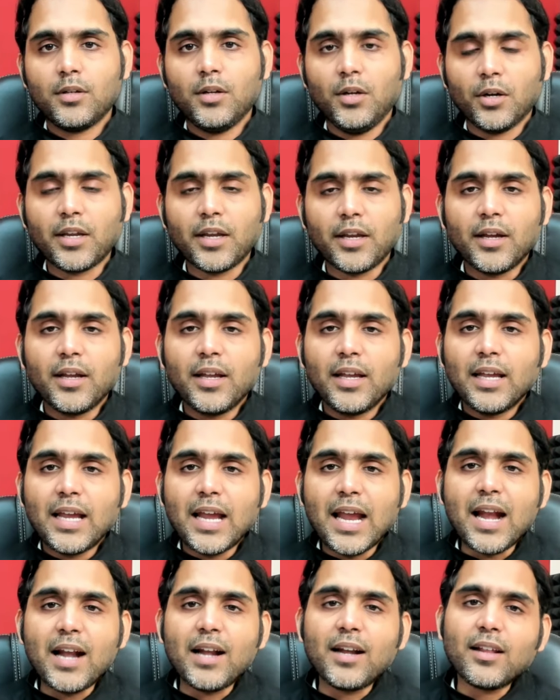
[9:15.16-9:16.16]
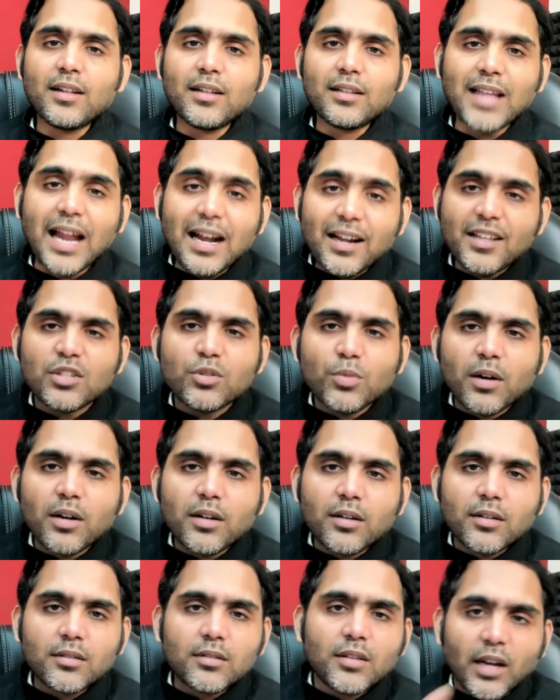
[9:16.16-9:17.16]
Okay, and that is
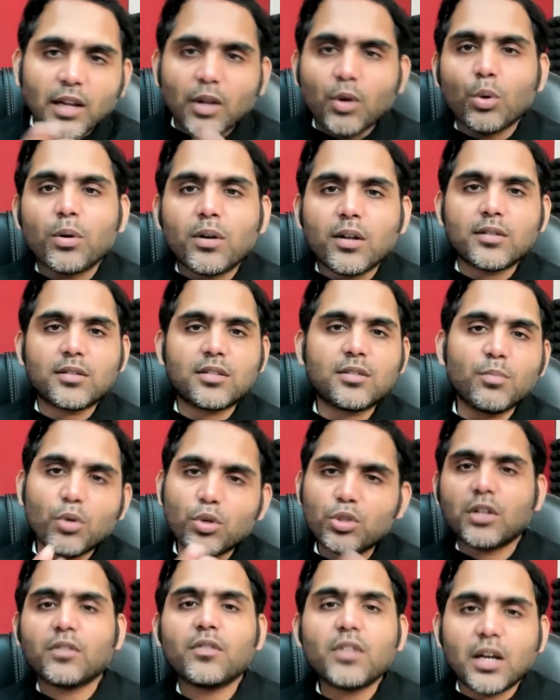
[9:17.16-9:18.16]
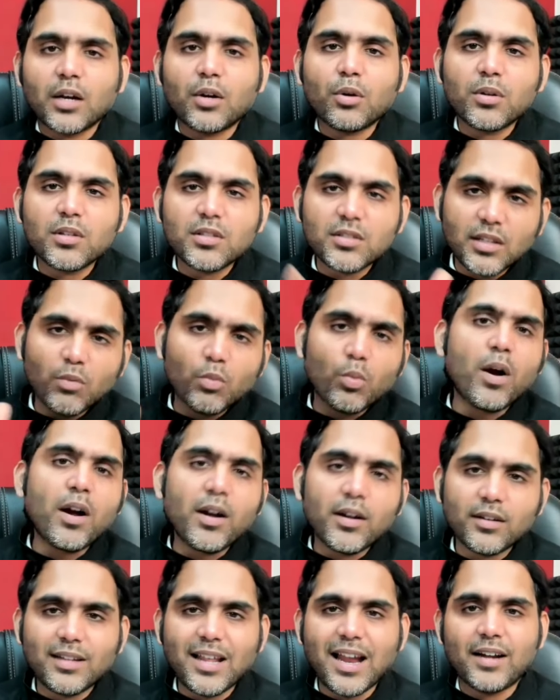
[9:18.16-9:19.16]
what the recruiters, most of the recruiters, they
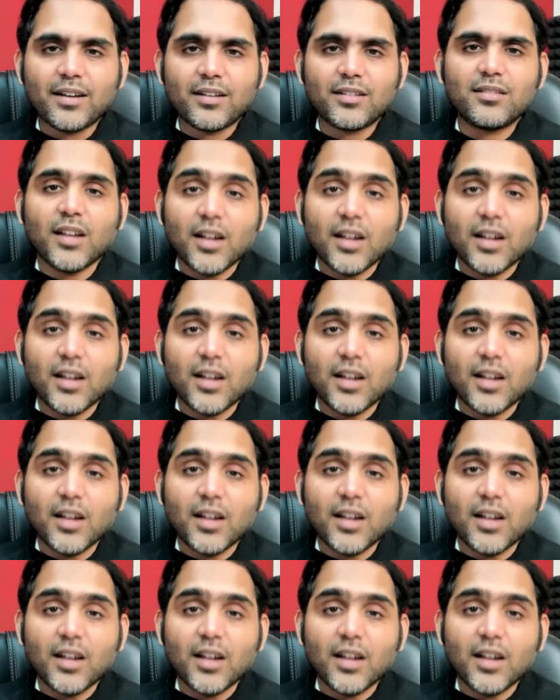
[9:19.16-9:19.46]
want, that